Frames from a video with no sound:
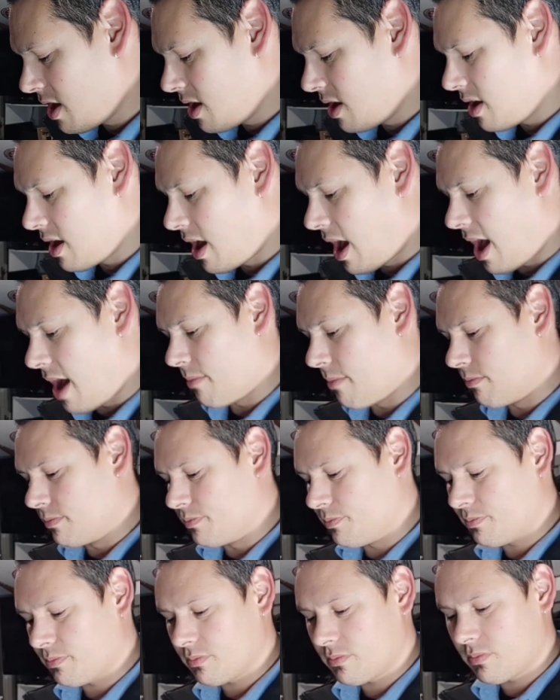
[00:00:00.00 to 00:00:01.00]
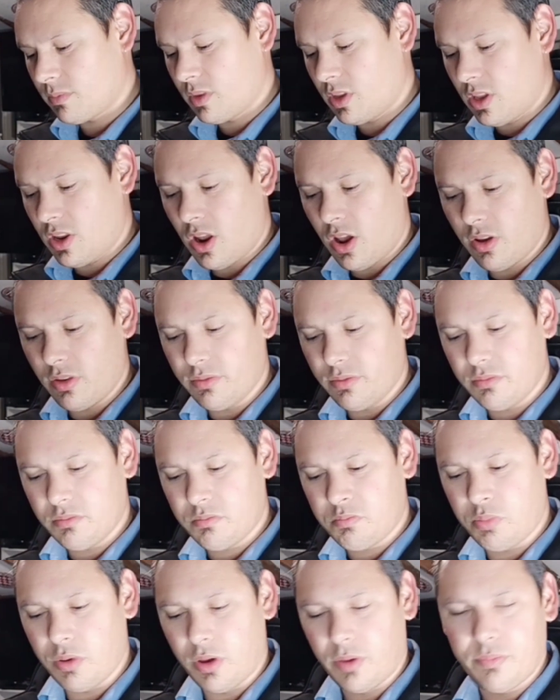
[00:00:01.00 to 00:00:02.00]
You know,
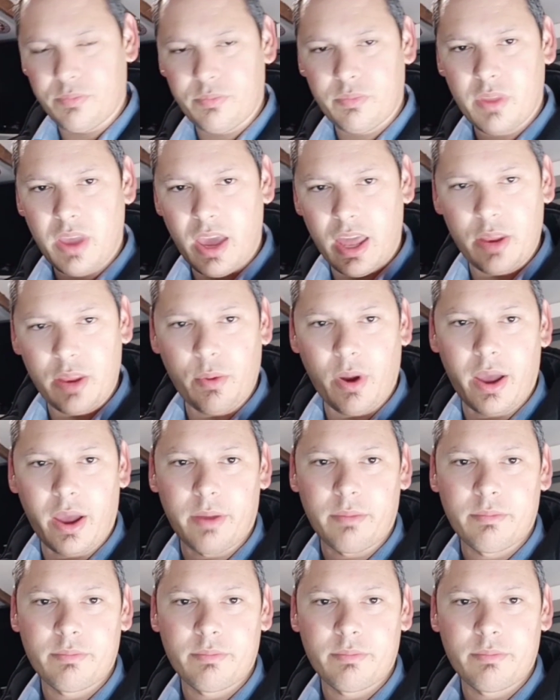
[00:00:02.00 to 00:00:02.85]
but anyway,